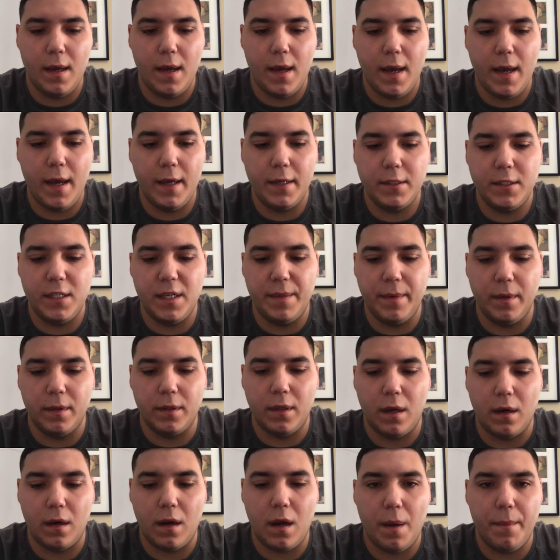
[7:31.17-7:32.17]
at
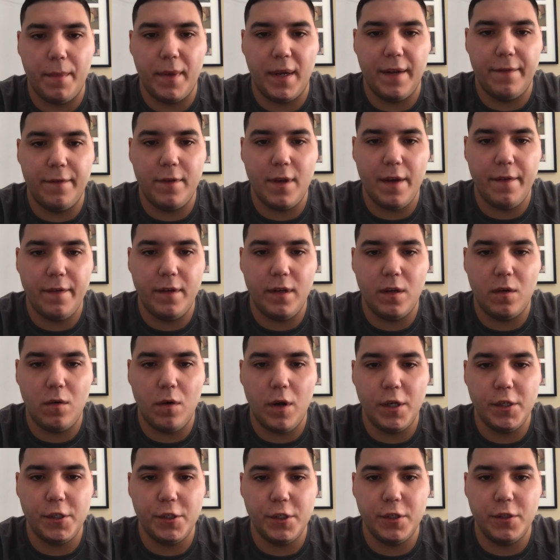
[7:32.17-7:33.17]
gmail.com. And if you have any
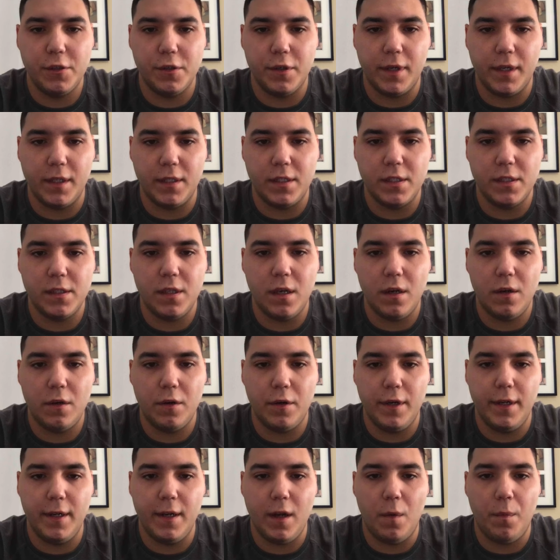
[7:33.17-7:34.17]
questions or get stuck or
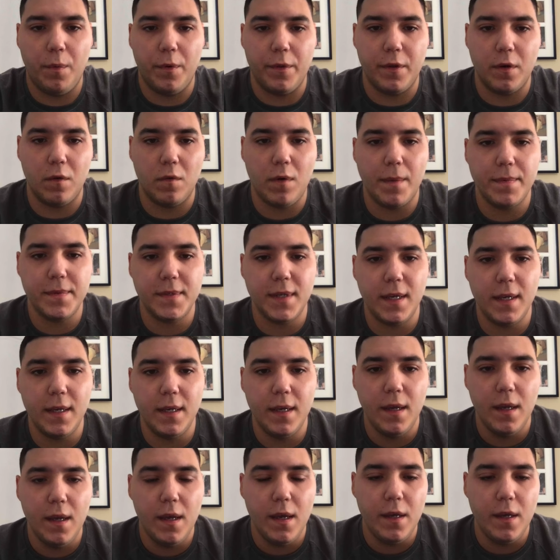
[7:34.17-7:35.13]
need help with your website,